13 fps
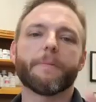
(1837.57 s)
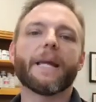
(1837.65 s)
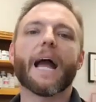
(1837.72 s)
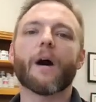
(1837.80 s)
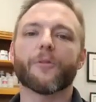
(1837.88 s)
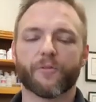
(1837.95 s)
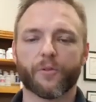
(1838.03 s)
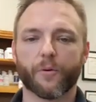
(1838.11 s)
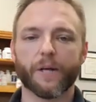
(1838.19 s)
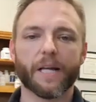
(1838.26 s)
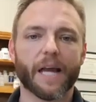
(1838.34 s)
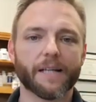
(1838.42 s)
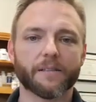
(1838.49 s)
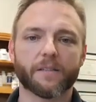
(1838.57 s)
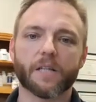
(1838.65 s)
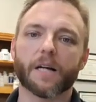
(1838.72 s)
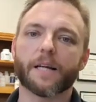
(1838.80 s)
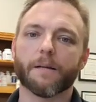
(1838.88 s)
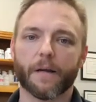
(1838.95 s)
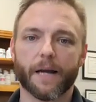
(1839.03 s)
be out for 3 days,
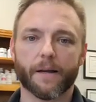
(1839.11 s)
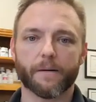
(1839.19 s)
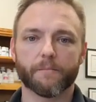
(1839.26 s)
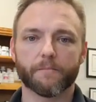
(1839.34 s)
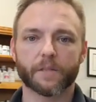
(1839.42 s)
stuck in bed.